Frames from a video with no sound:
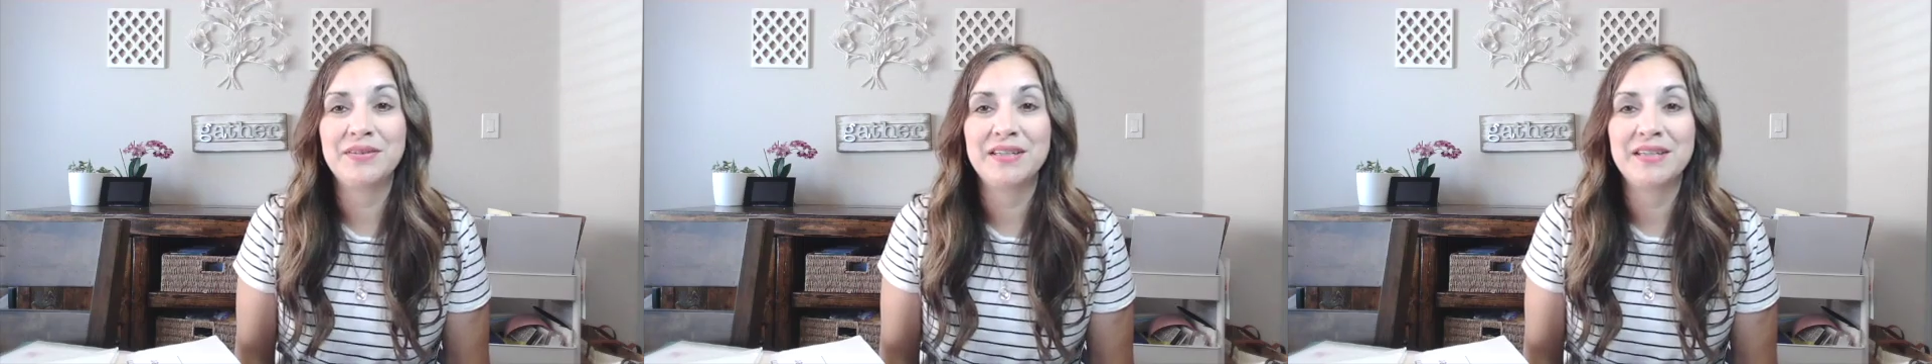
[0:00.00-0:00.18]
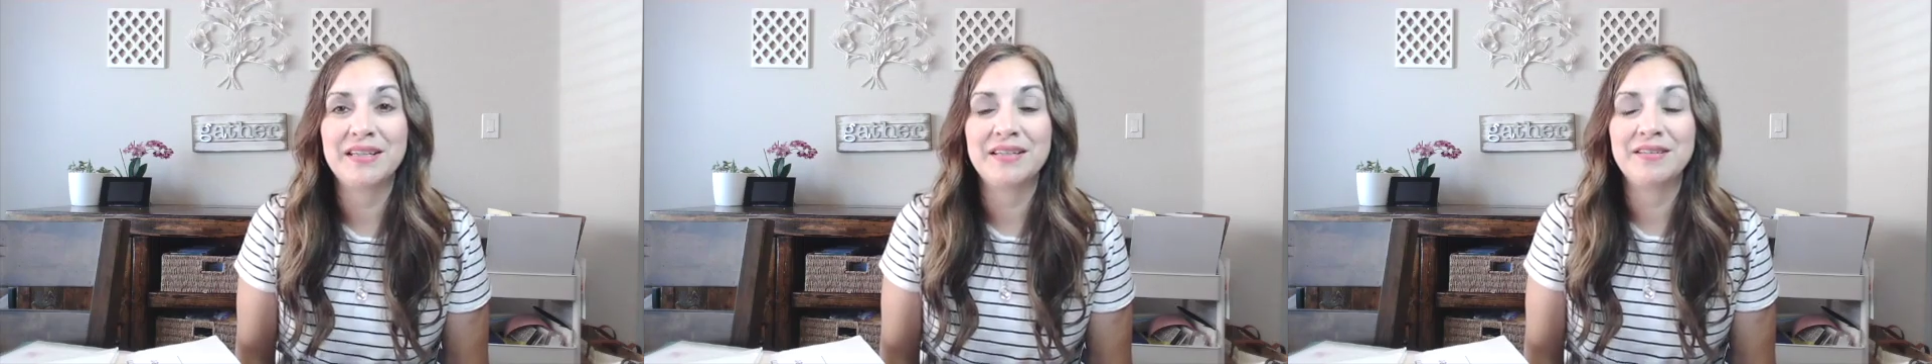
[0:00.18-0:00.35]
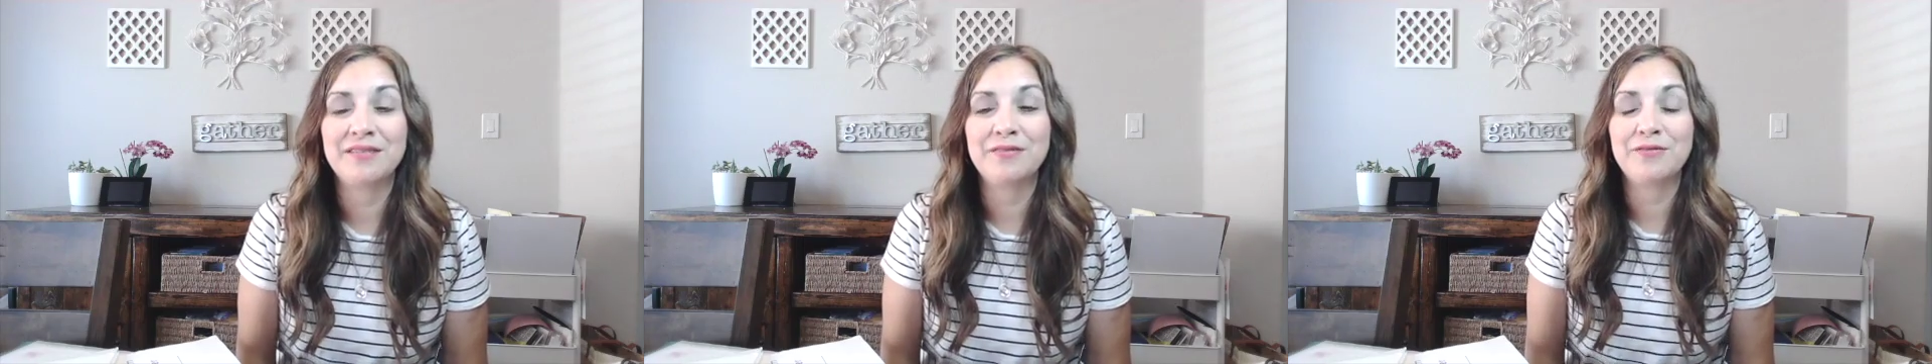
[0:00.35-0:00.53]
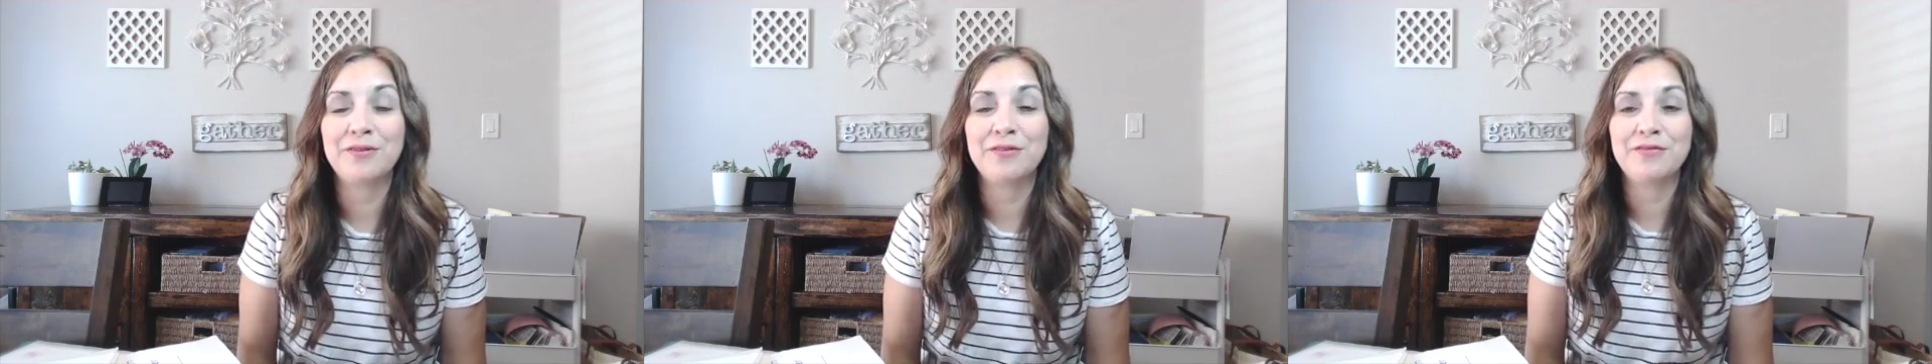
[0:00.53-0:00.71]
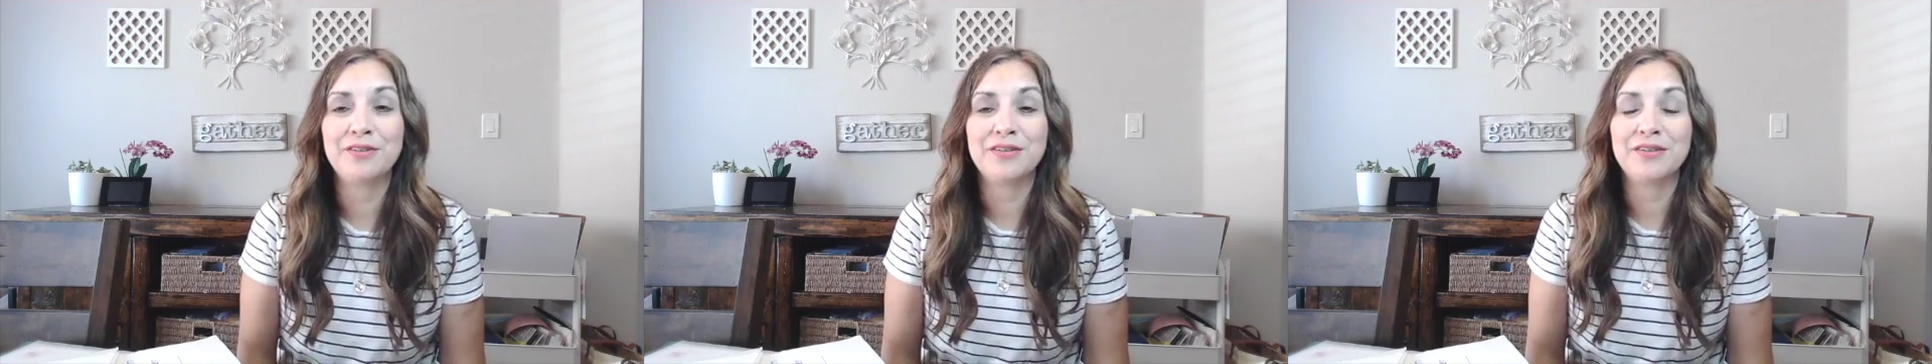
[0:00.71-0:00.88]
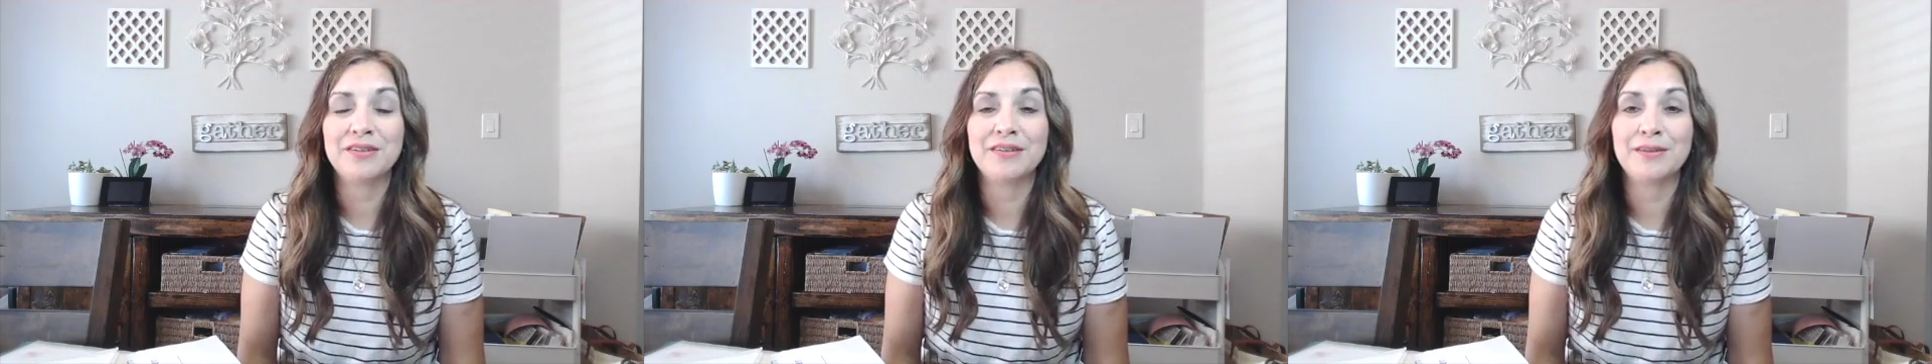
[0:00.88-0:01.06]
can
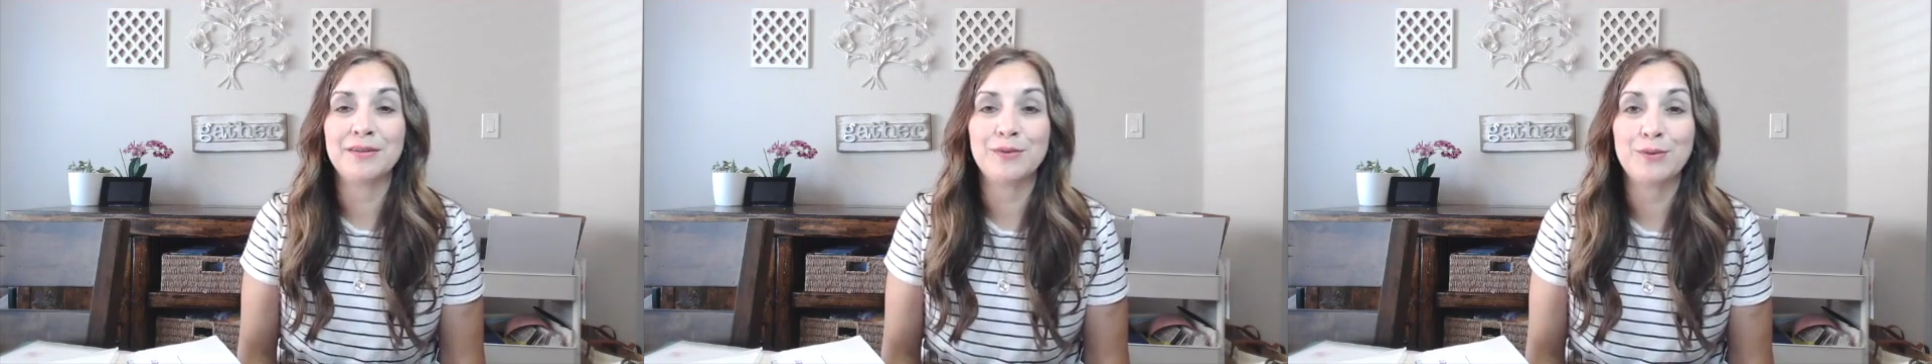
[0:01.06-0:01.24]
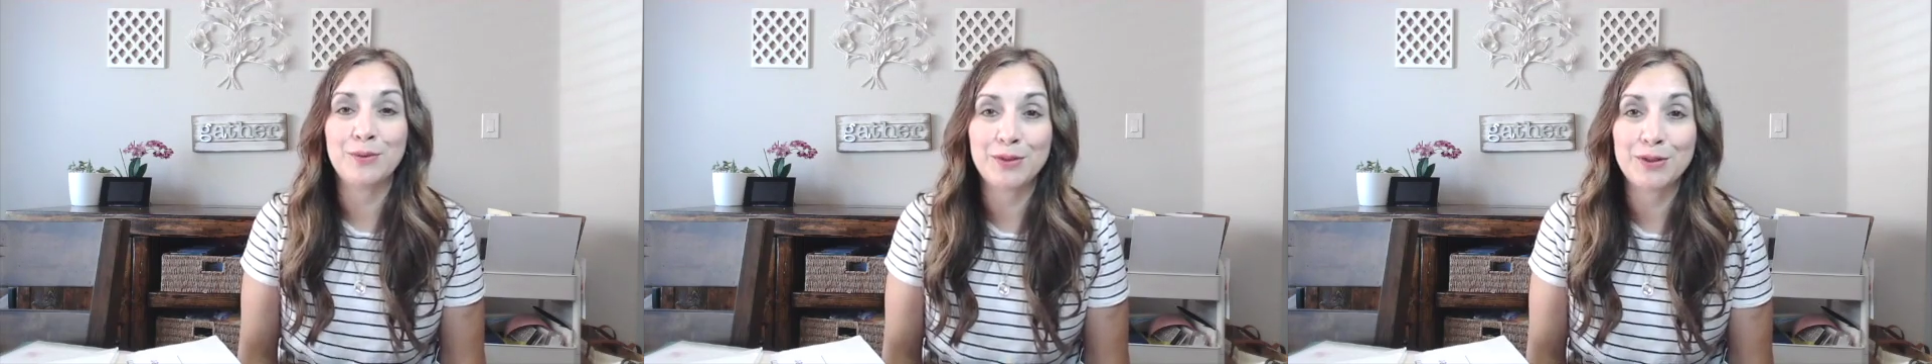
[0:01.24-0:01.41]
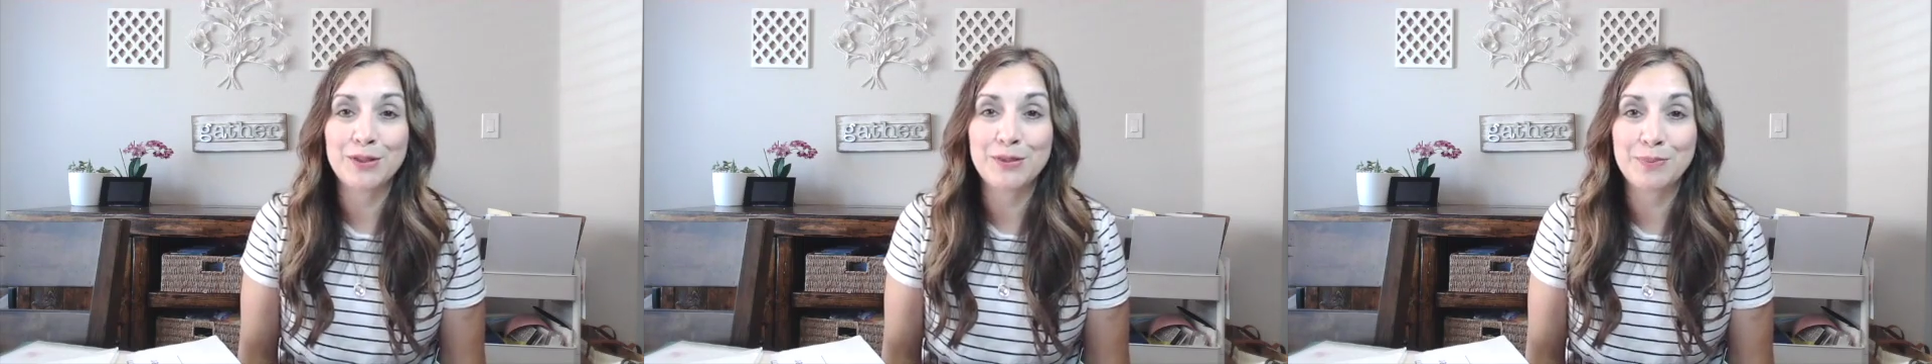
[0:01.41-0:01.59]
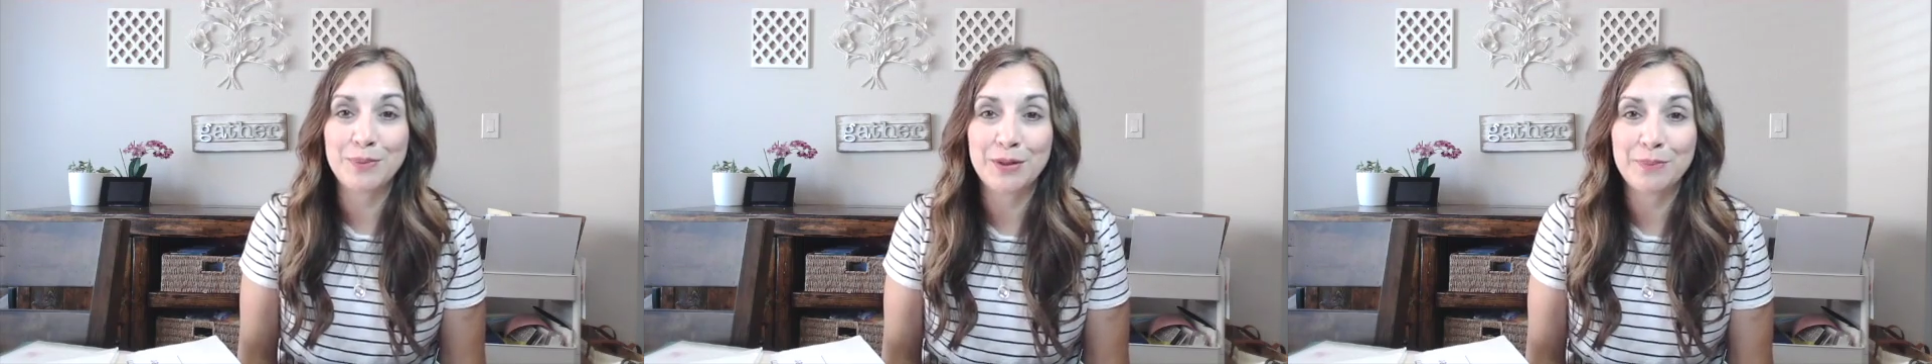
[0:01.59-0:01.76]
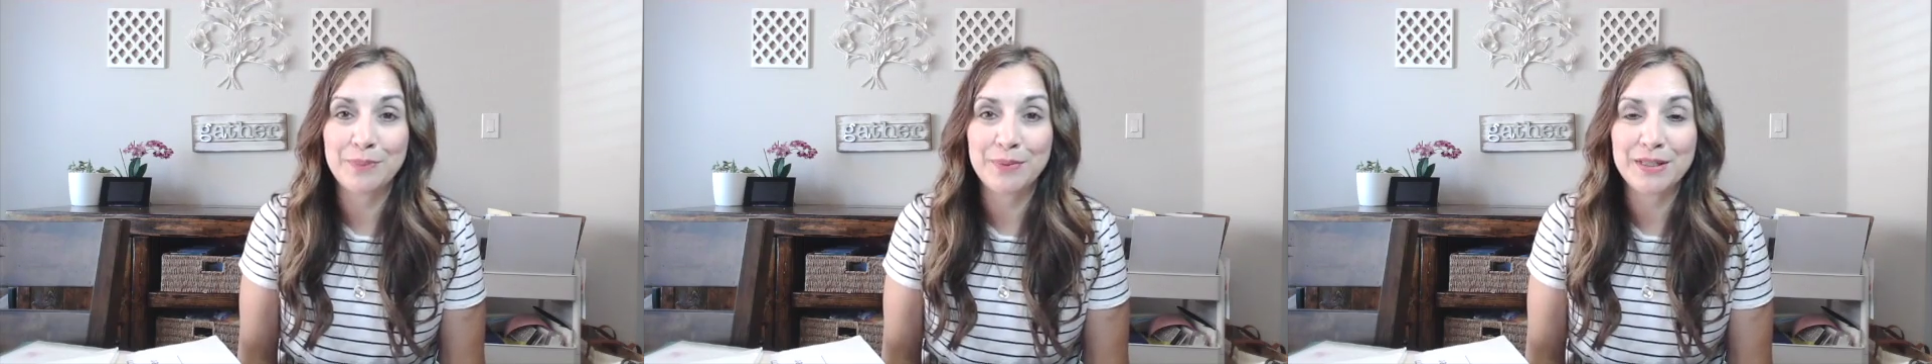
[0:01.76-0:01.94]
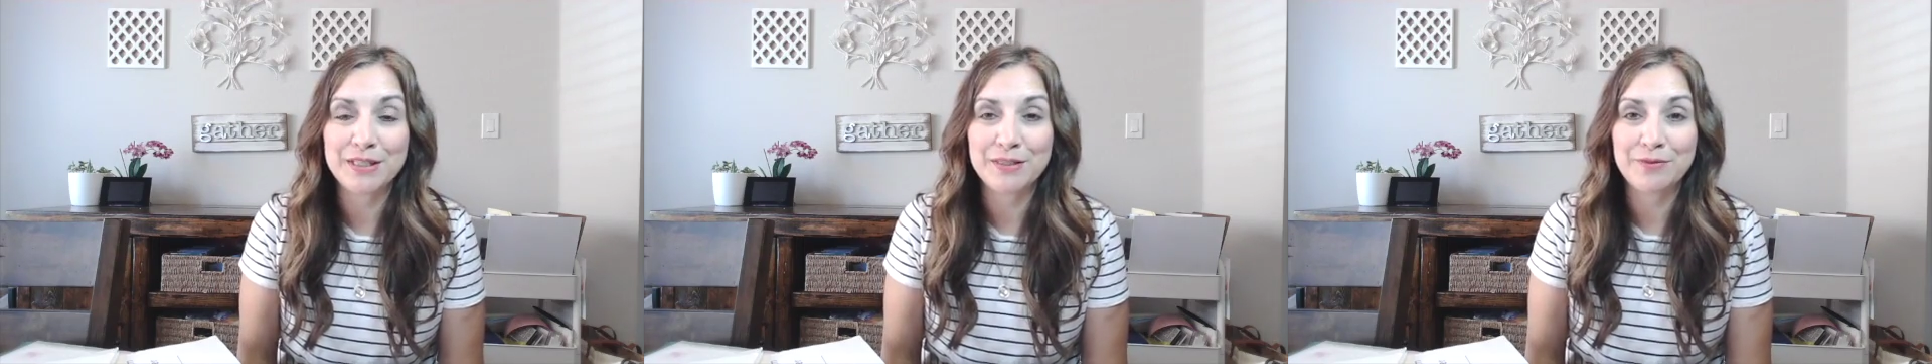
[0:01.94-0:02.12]
fulfill the Lord's
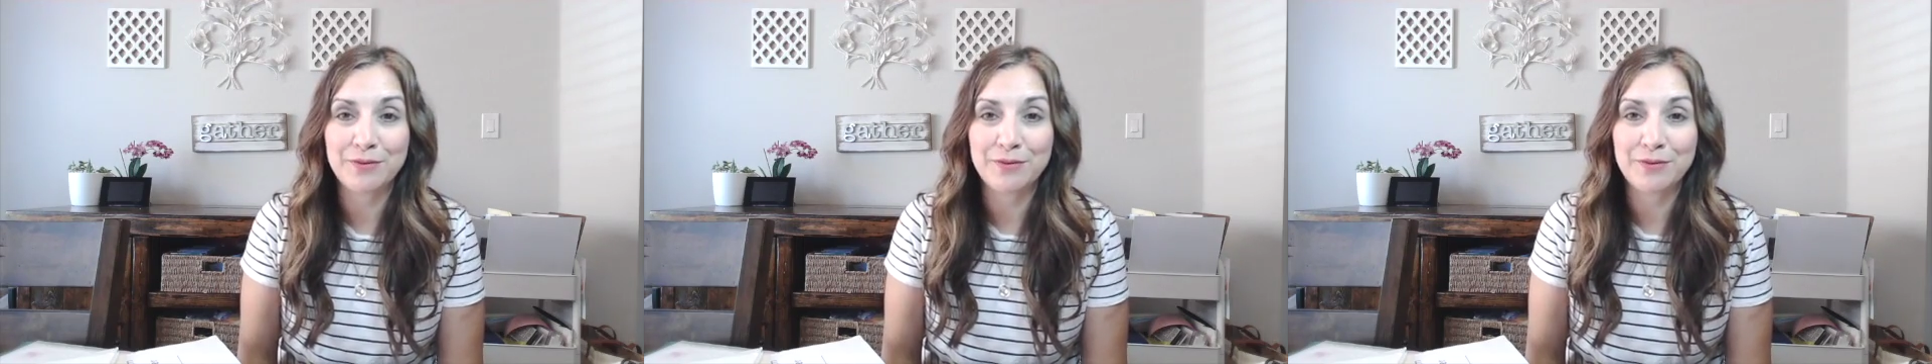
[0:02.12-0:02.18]
purpose